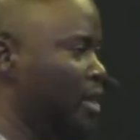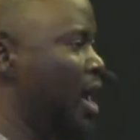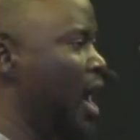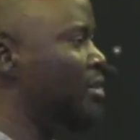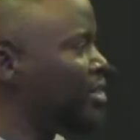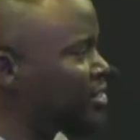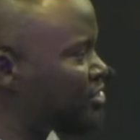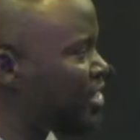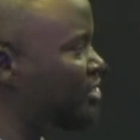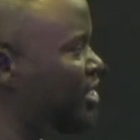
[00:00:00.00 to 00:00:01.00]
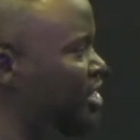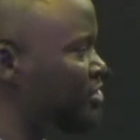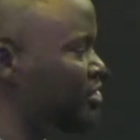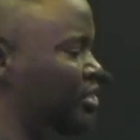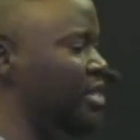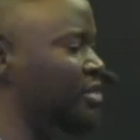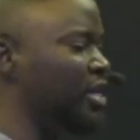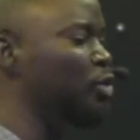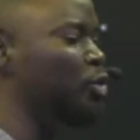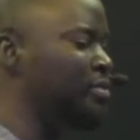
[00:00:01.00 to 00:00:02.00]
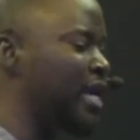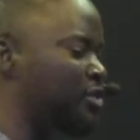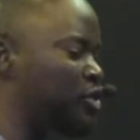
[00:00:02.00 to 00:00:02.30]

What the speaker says: Another translation says, in whom there is no